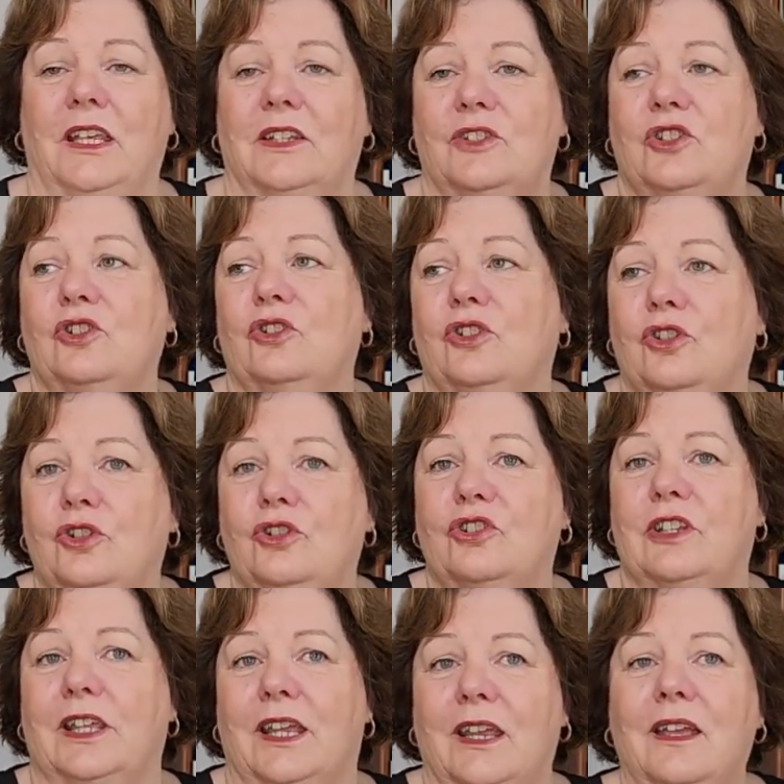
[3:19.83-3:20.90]
It's
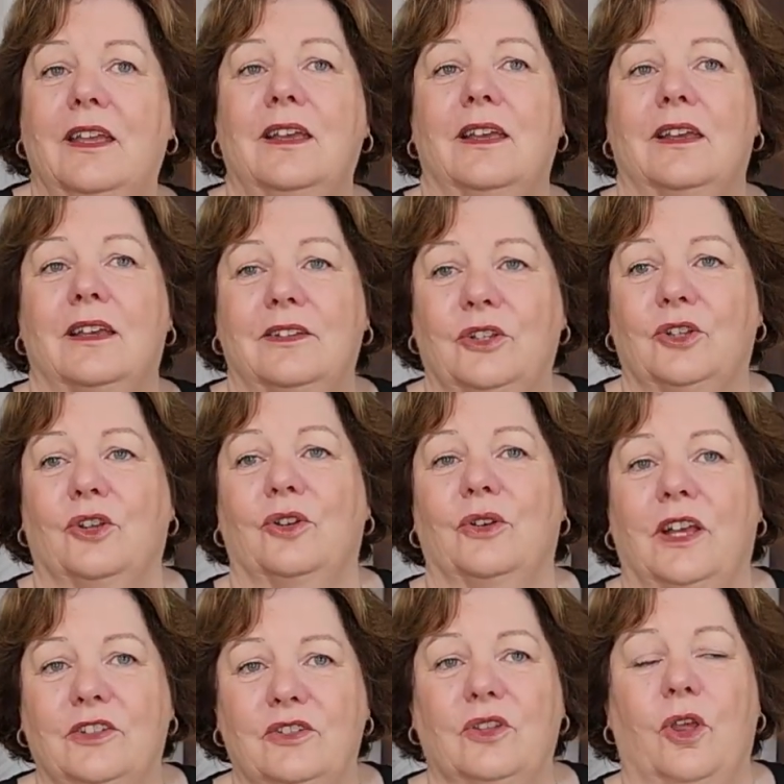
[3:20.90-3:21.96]
usually, you know,
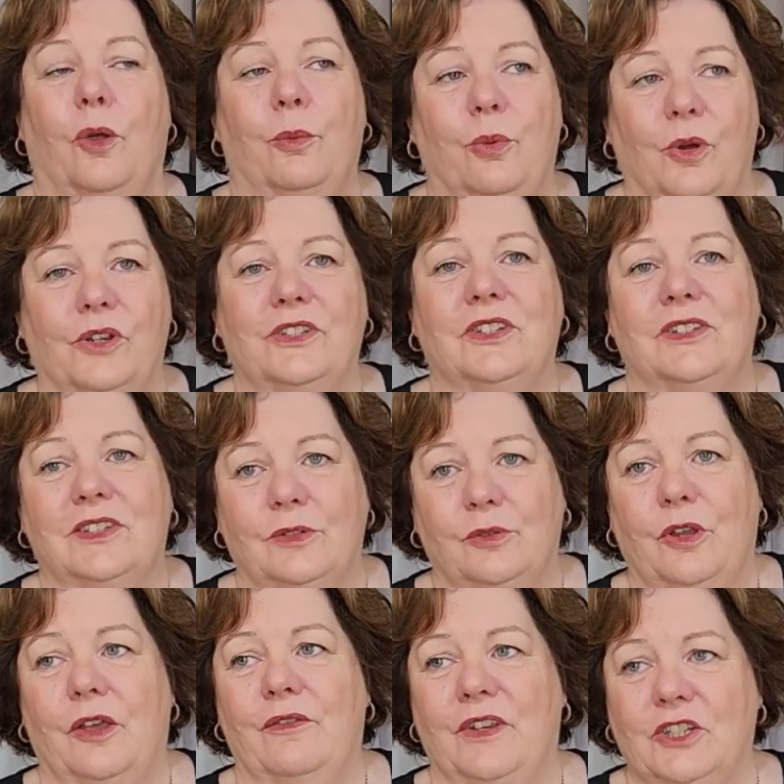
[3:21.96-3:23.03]
a slow process, and
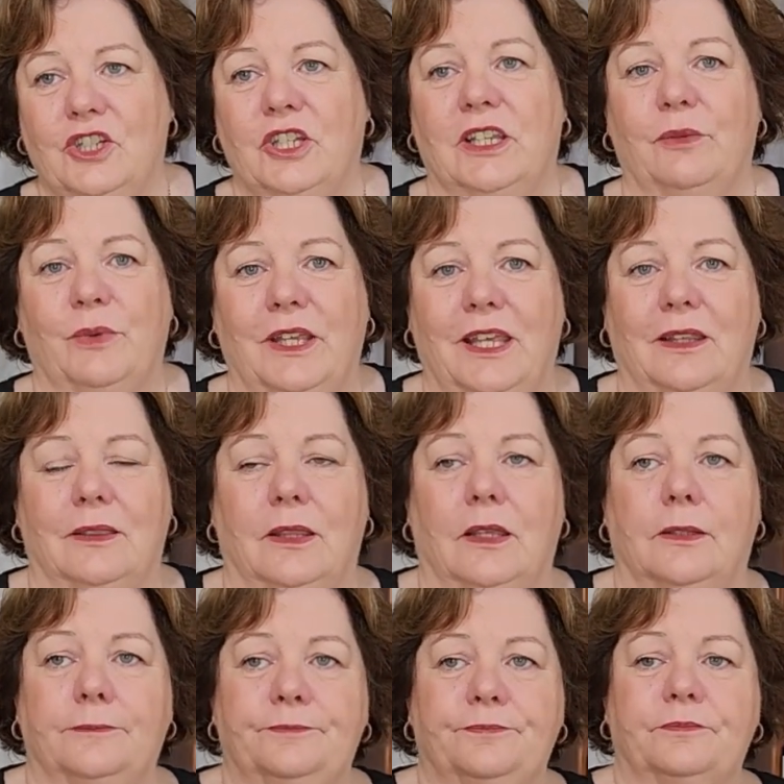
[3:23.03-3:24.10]
eventually we get there.